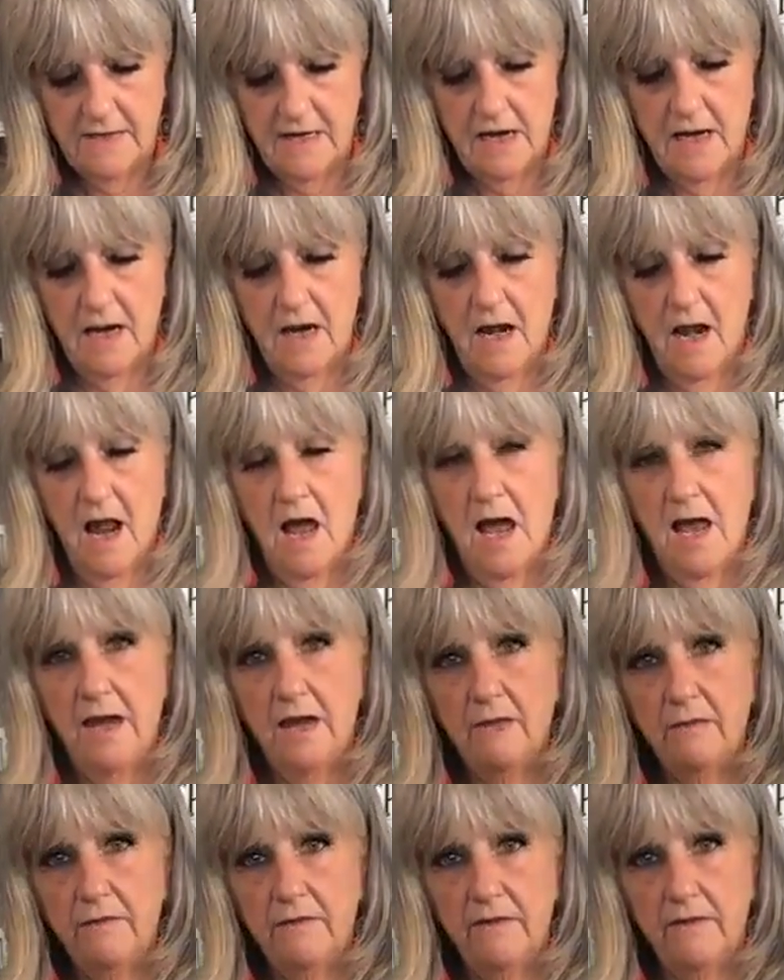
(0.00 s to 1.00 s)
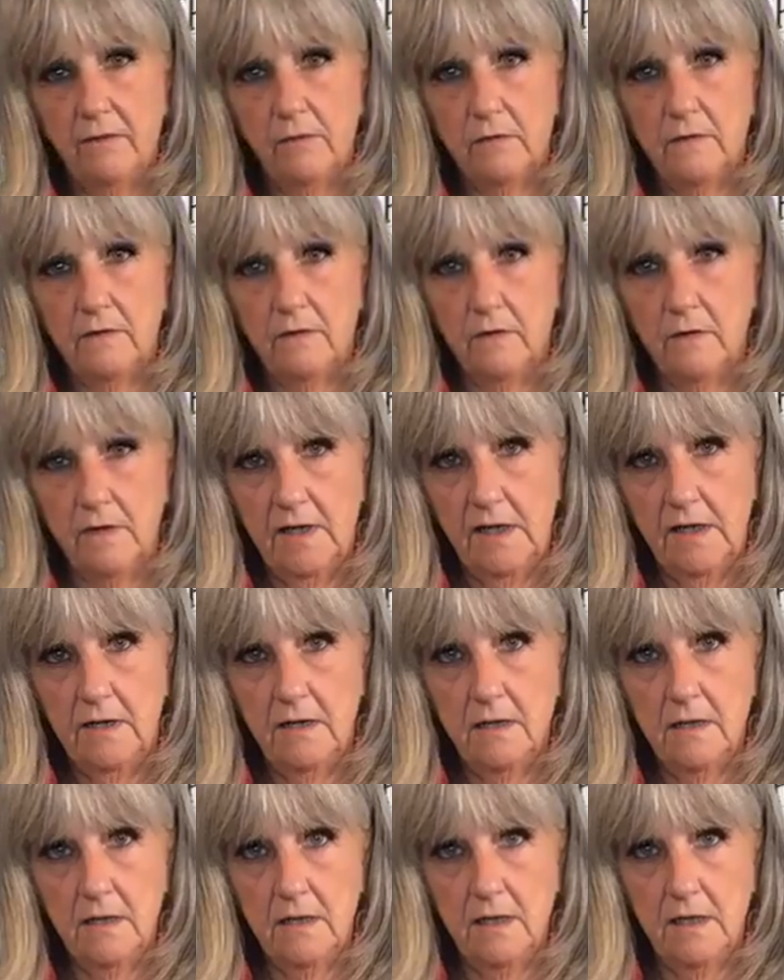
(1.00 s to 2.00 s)
There is a lot of
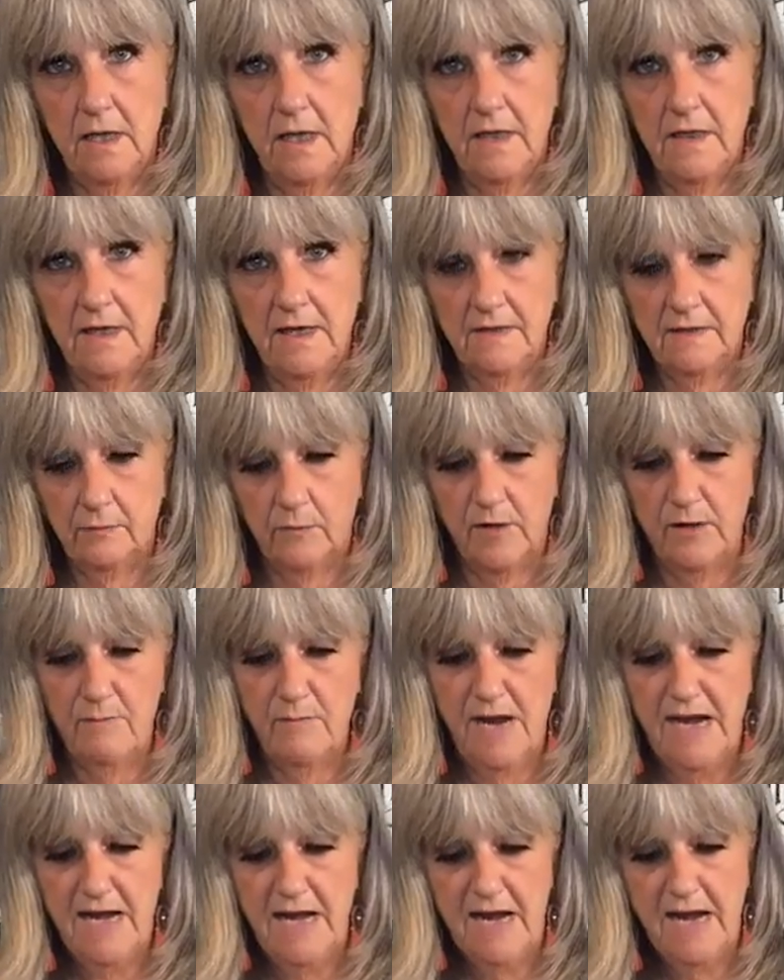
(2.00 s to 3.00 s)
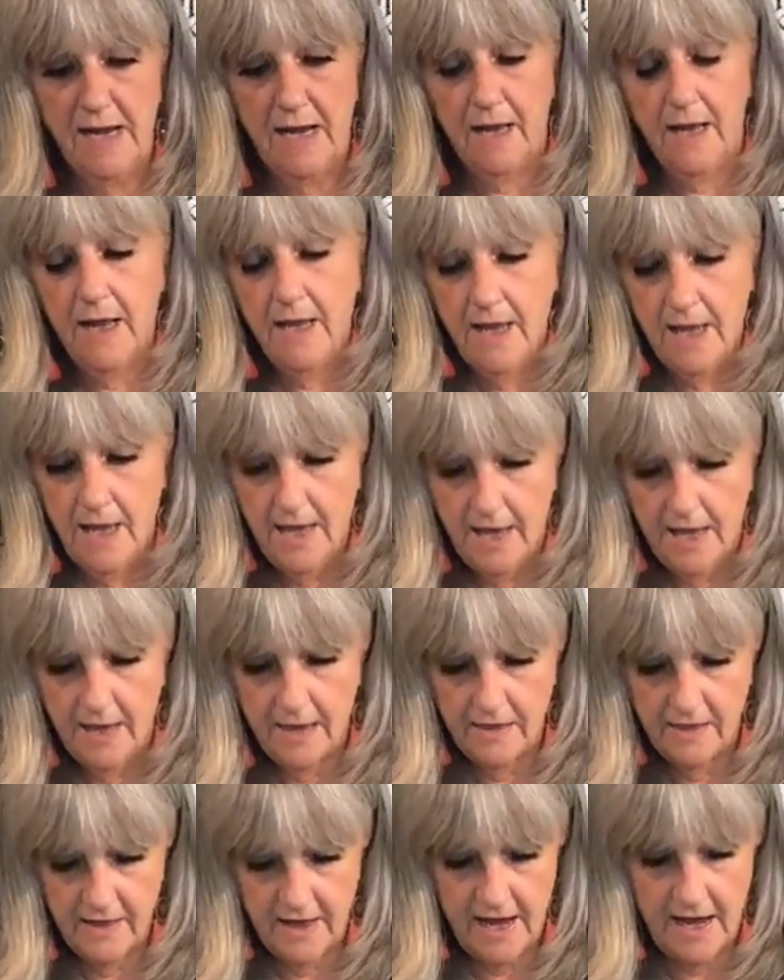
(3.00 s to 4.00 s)
silk screen in this one,
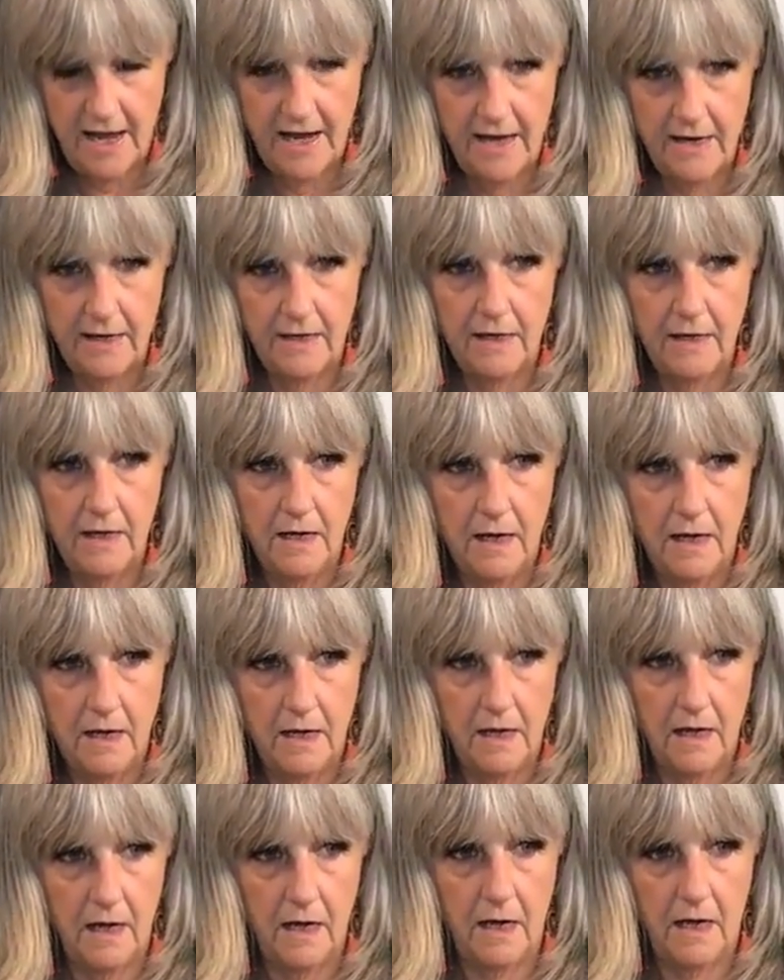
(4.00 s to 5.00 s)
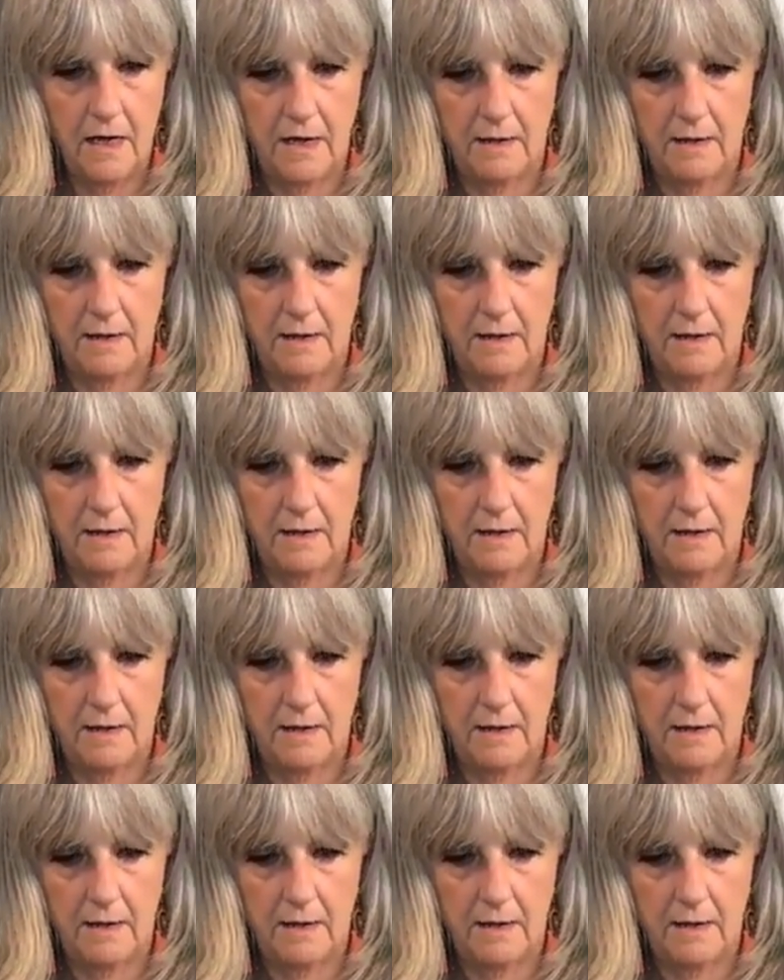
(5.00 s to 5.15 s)
meaning that